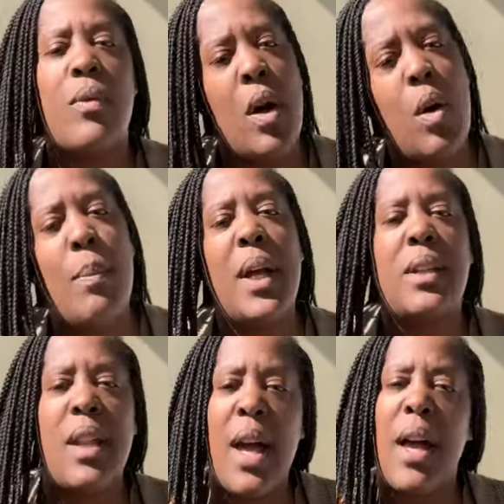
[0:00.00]
Old
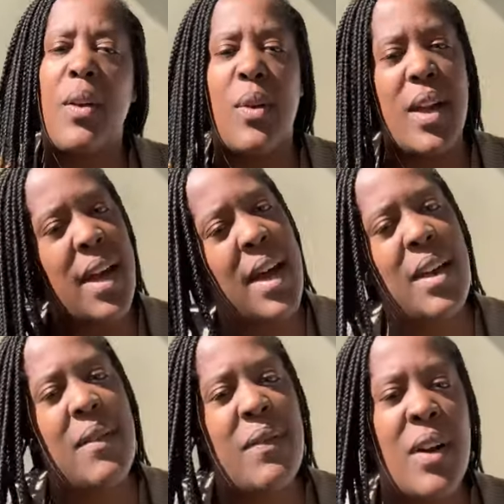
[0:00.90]
MacDonald had
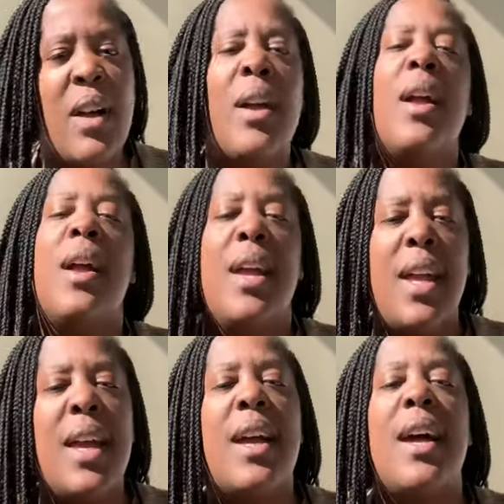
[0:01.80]
a farm,
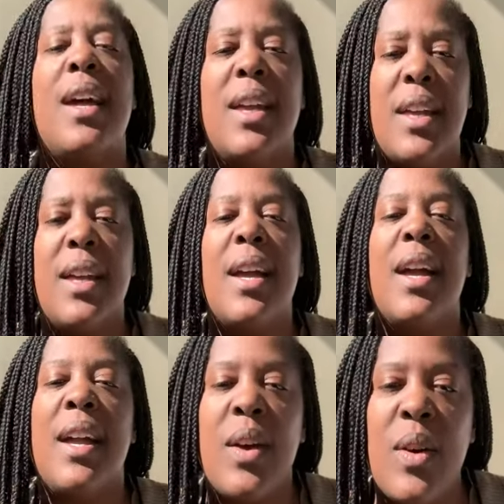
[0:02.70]

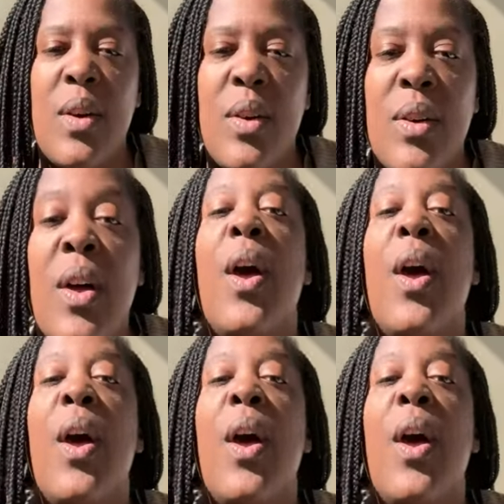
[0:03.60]
E-I-E-I-O.